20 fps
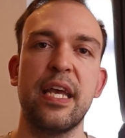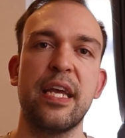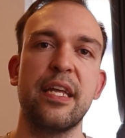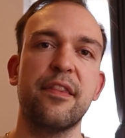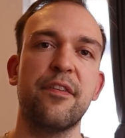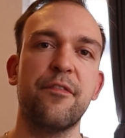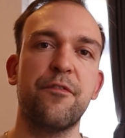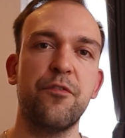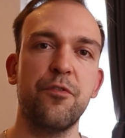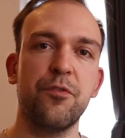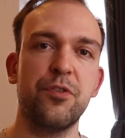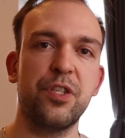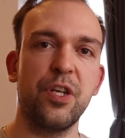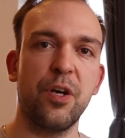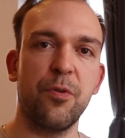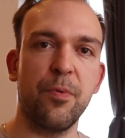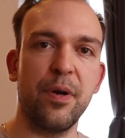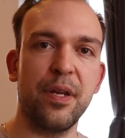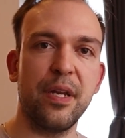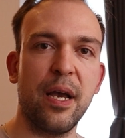in the
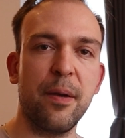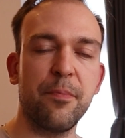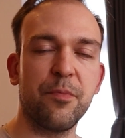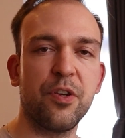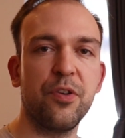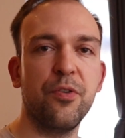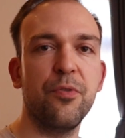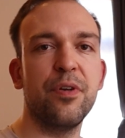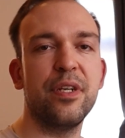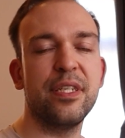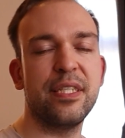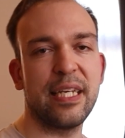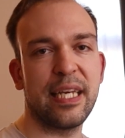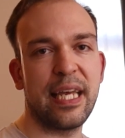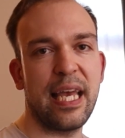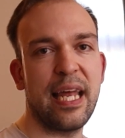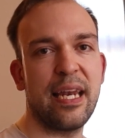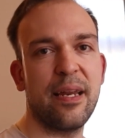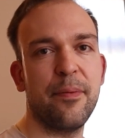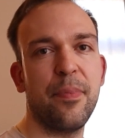future when I'm curious
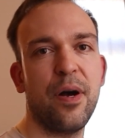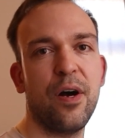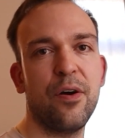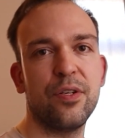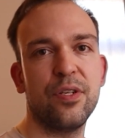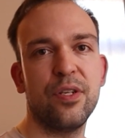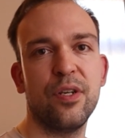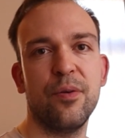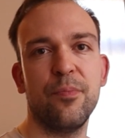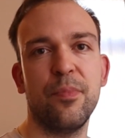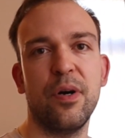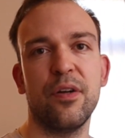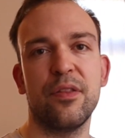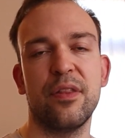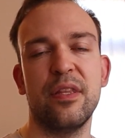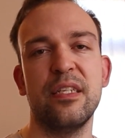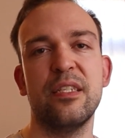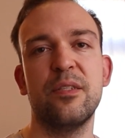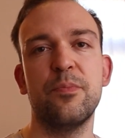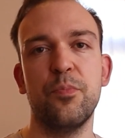again
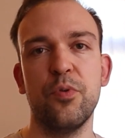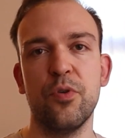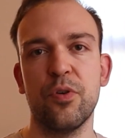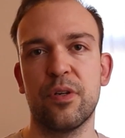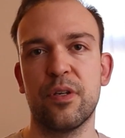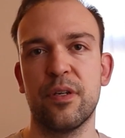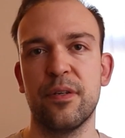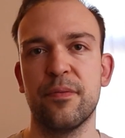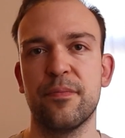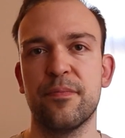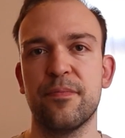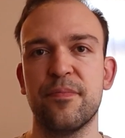about this book.